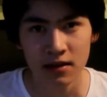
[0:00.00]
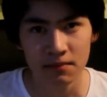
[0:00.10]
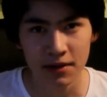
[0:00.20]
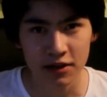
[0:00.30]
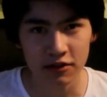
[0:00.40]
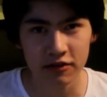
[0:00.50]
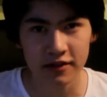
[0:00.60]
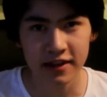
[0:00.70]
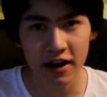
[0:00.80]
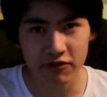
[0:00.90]
because of the
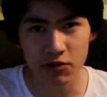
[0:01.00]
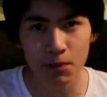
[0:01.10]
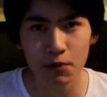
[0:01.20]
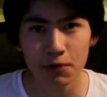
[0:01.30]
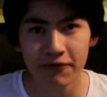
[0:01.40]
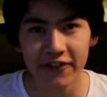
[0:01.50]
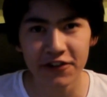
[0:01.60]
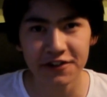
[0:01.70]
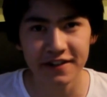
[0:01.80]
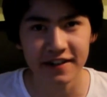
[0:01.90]
terrible
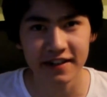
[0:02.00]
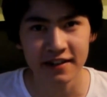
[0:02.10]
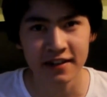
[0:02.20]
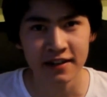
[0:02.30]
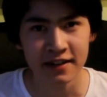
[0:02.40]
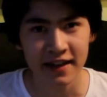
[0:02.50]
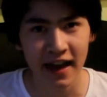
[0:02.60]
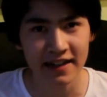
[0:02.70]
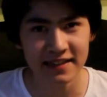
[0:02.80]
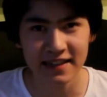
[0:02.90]
food in
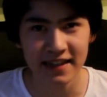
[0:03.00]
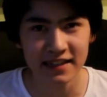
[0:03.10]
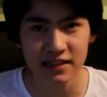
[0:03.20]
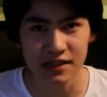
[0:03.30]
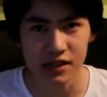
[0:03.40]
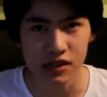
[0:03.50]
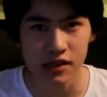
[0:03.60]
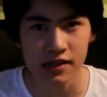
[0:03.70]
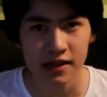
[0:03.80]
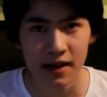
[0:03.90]
canteens.